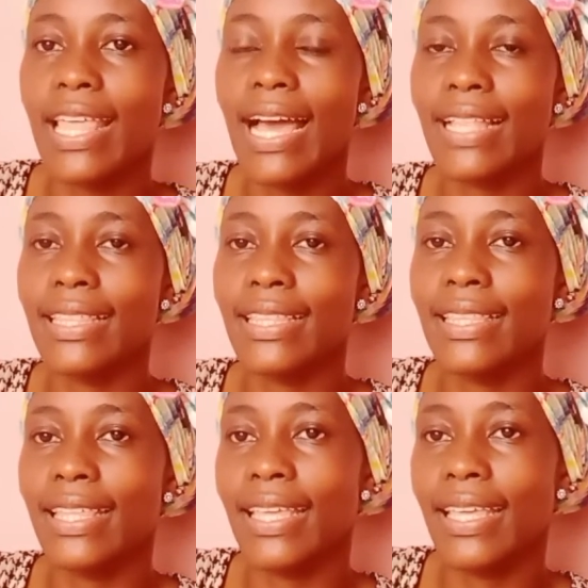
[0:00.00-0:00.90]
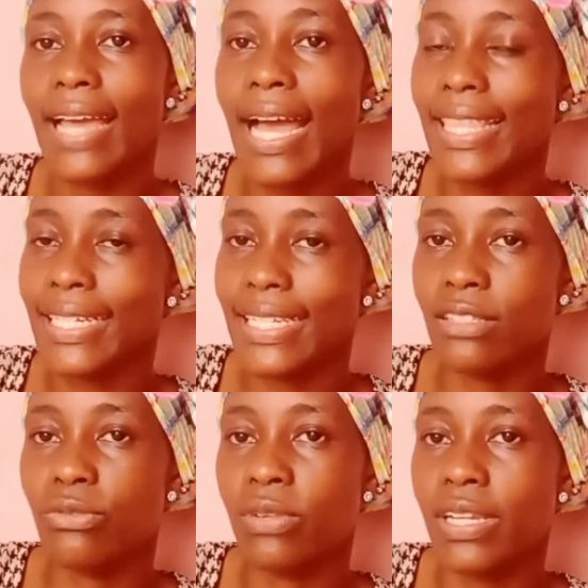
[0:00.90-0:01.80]
the other test,
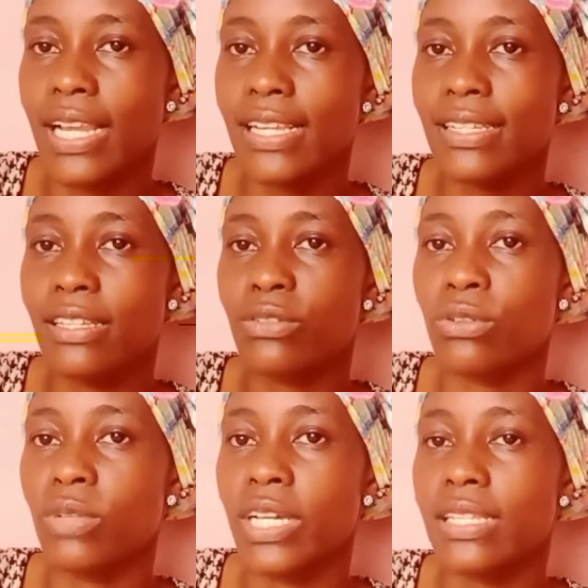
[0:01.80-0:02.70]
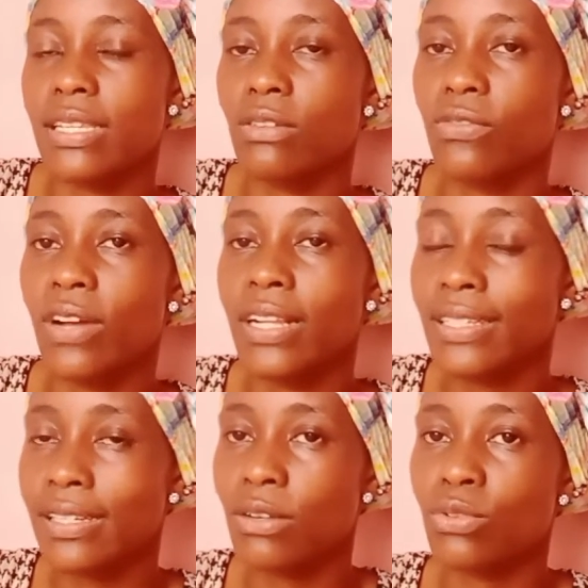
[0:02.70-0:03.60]
urinalysis, or we can send you for ultrasound
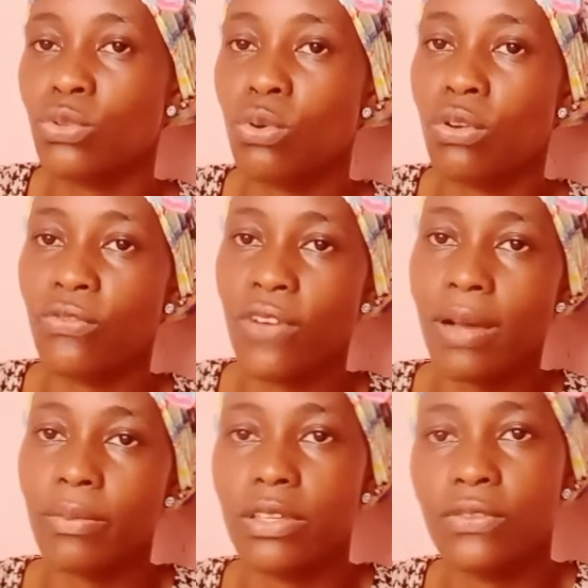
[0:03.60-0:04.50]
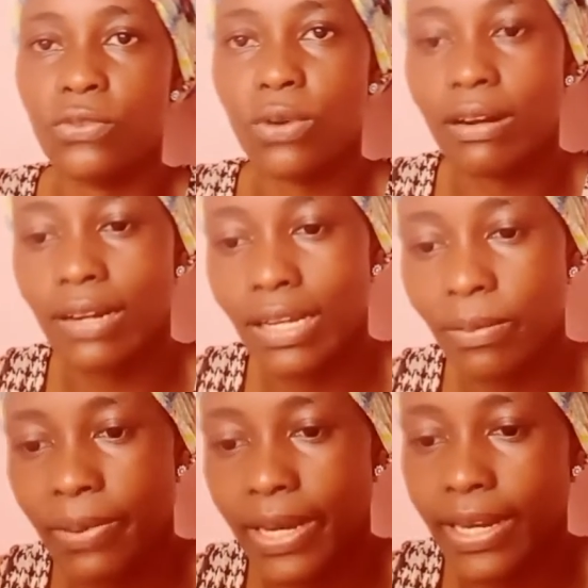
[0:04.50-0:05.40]
to confirm if you are really
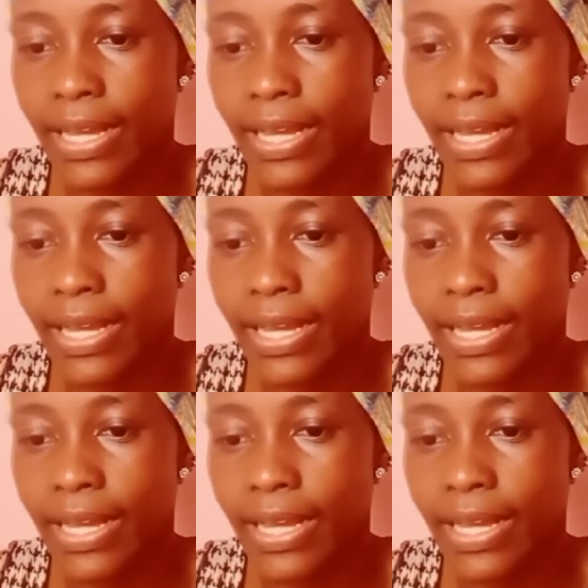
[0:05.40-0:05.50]
pregnant,